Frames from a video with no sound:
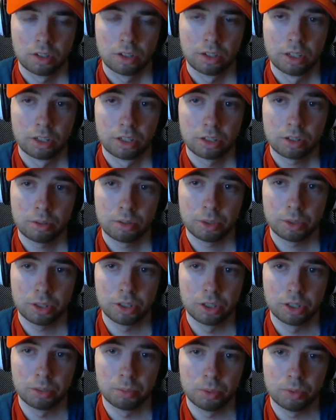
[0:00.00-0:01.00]
So we're
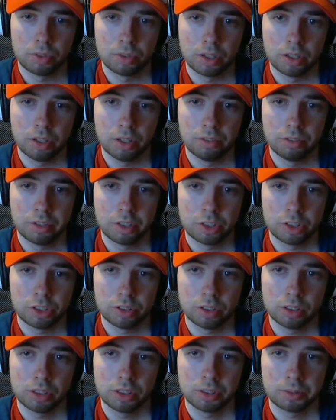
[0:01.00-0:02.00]
going to move on
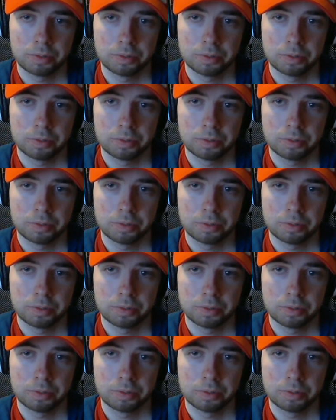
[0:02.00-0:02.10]
eventually.